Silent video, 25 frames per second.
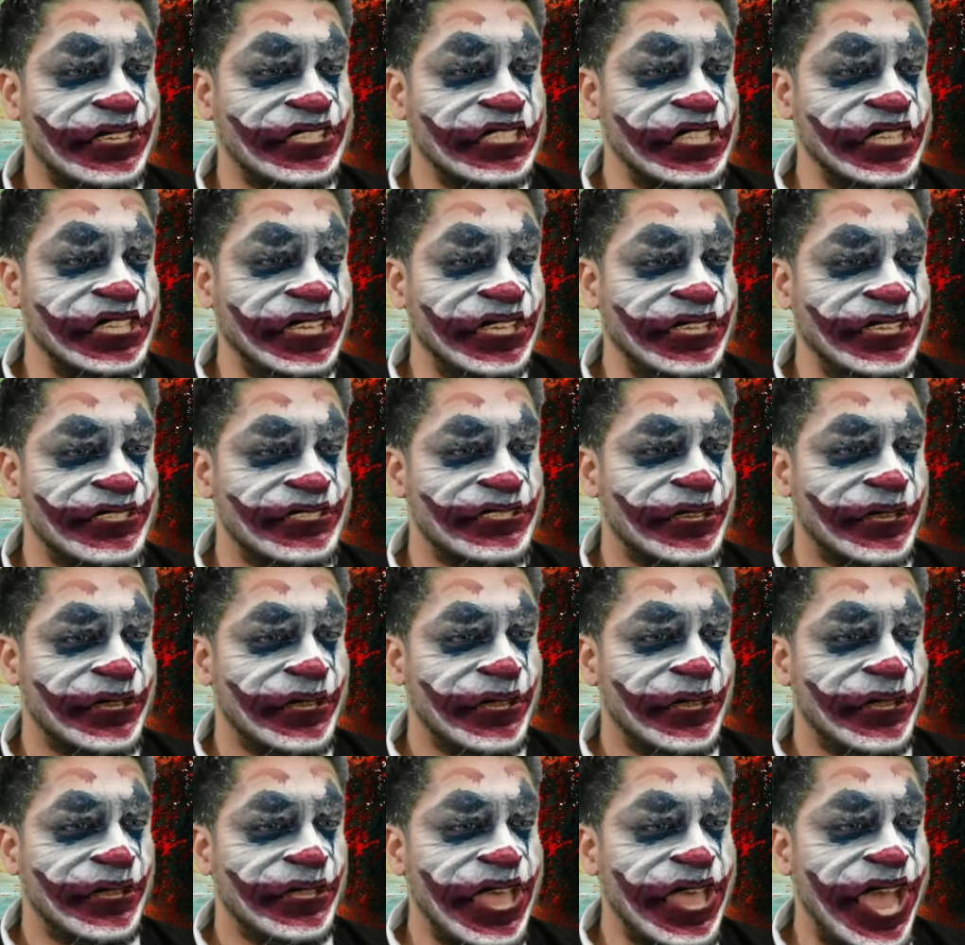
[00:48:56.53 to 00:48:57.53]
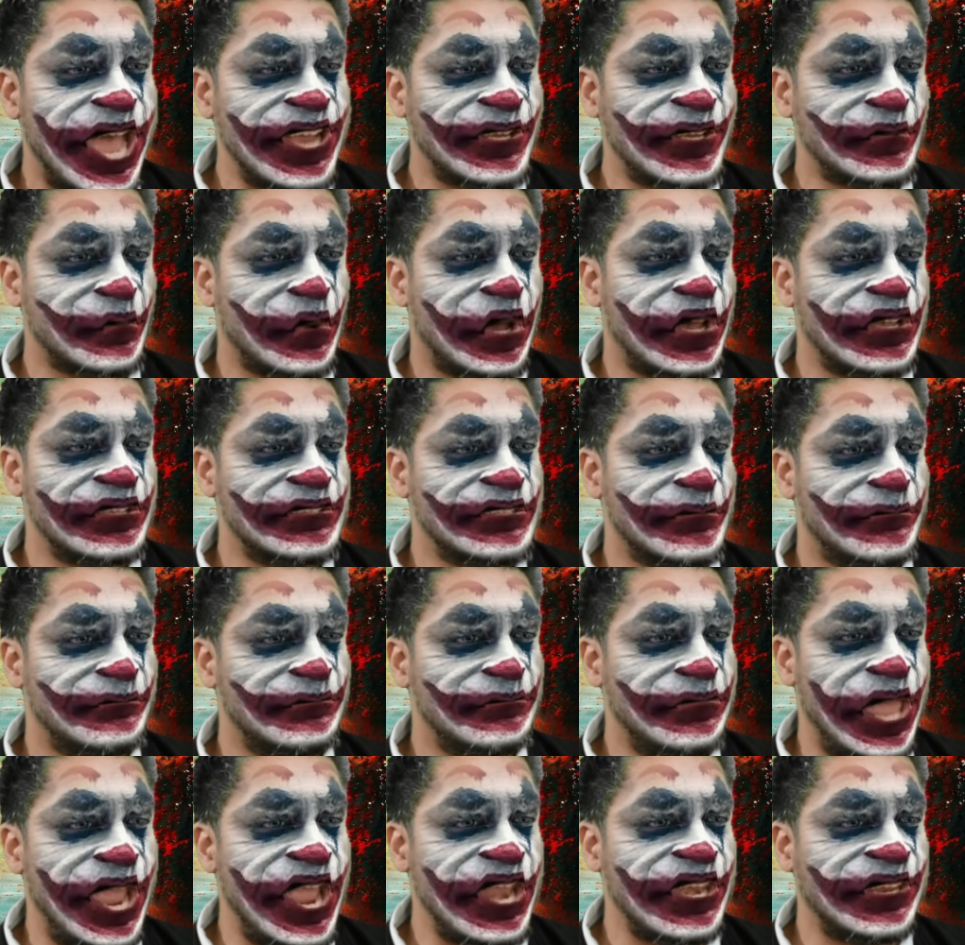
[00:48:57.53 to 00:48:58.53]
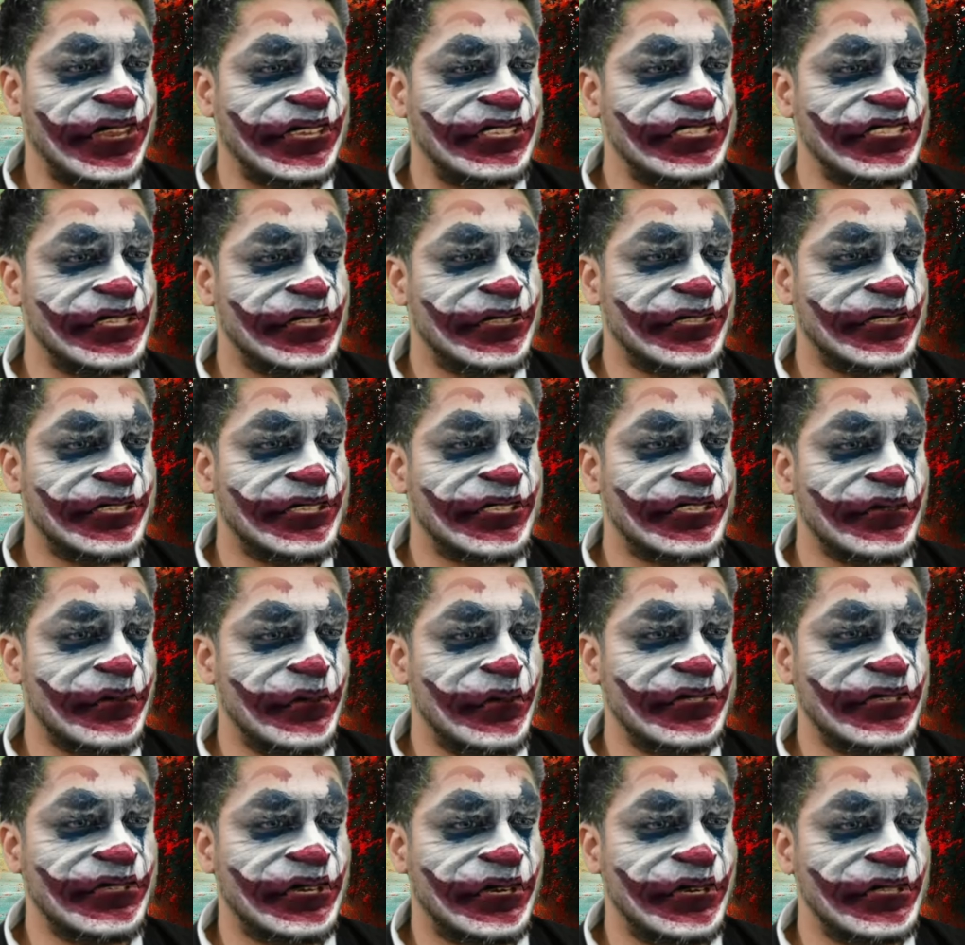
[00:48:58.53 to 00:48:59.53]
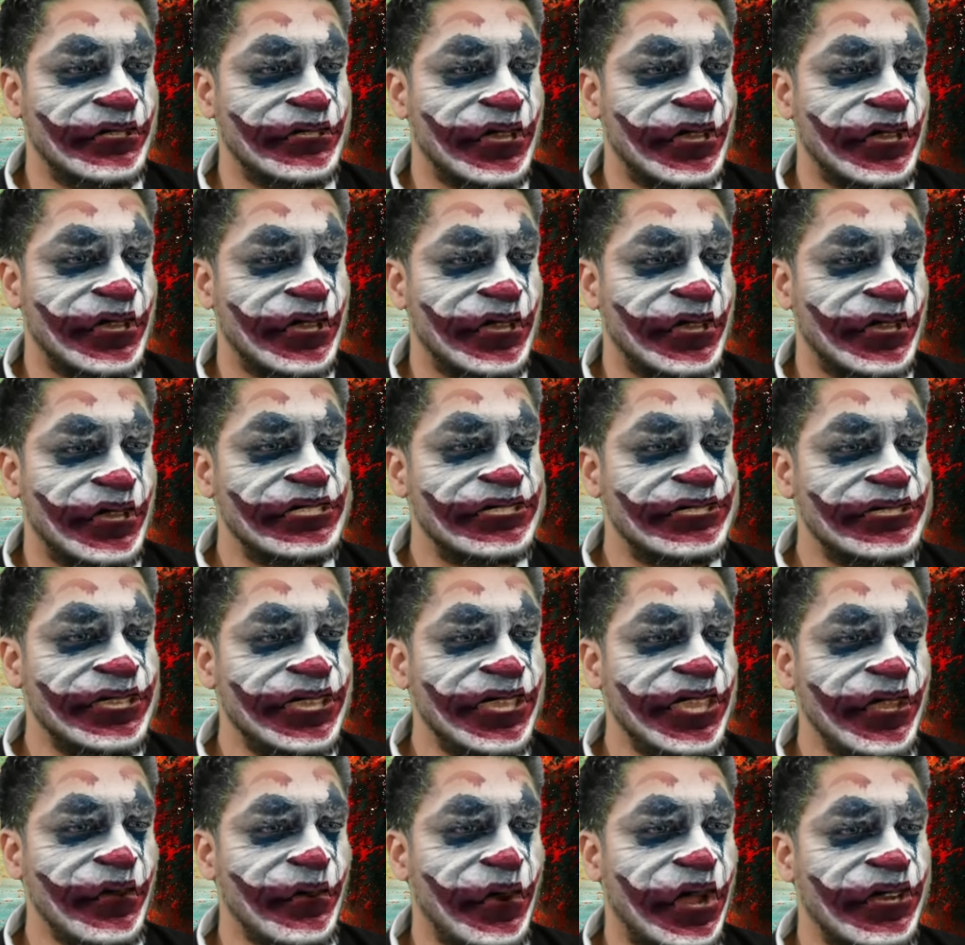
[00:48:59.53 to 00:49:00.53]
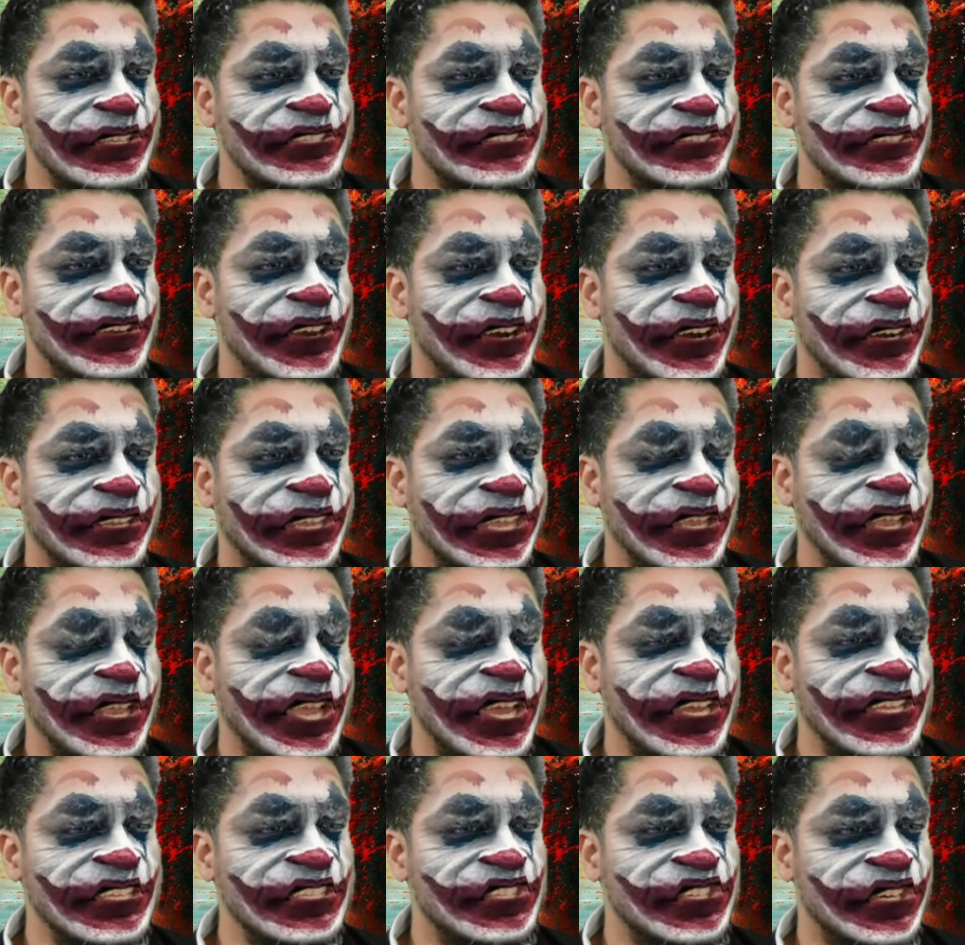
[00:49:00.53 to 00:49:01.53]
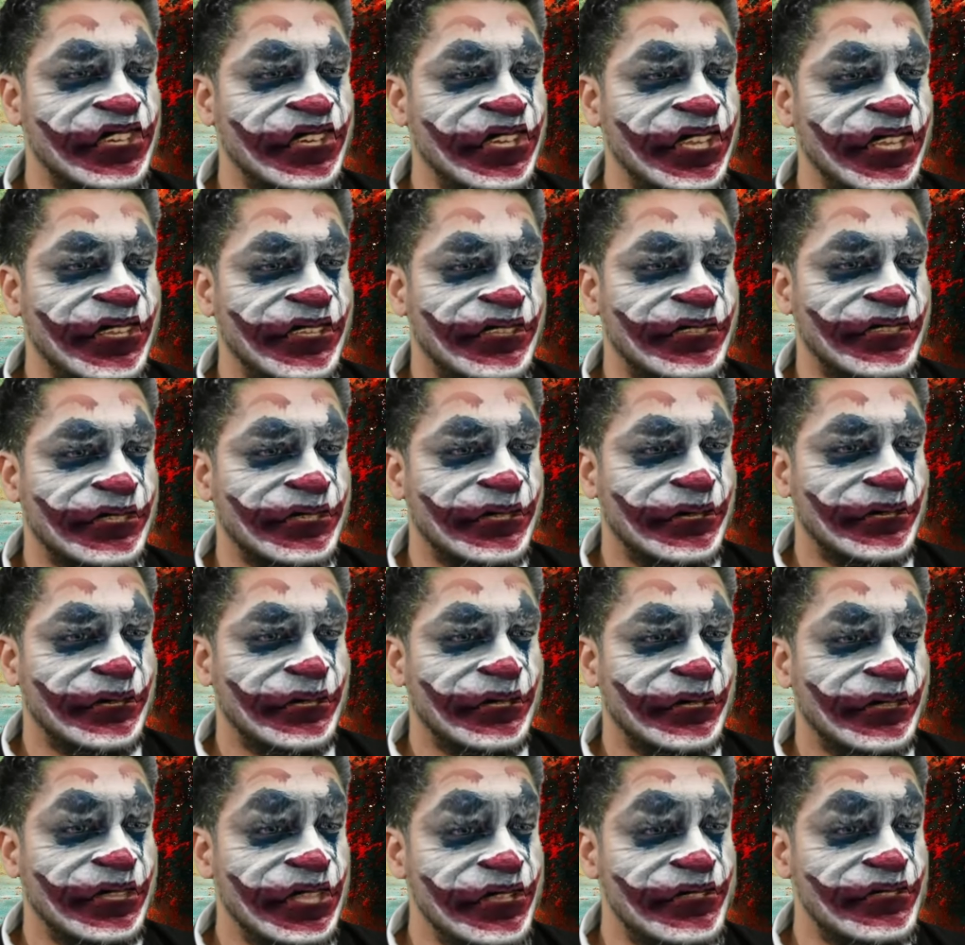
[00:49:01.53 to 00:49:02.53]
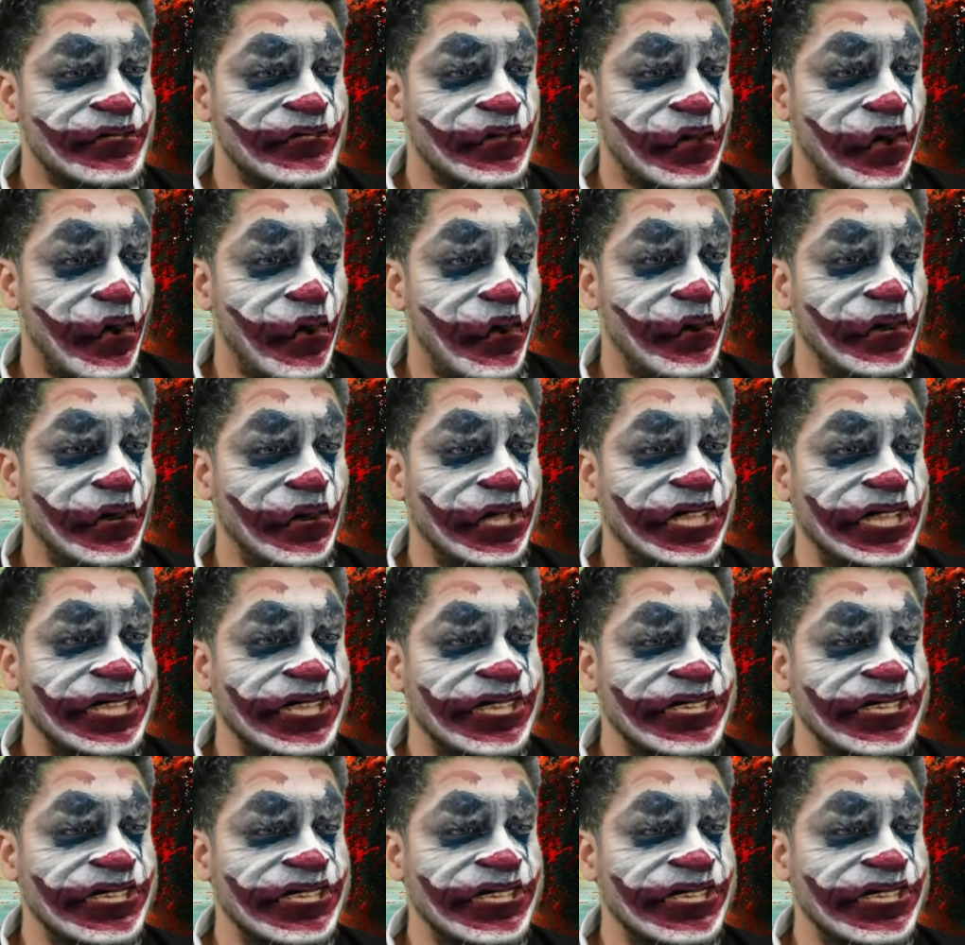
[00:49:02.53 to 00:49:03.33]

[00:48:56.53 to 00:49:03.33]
At least, that was the plan until the soldiers see what's lurking underneath this holy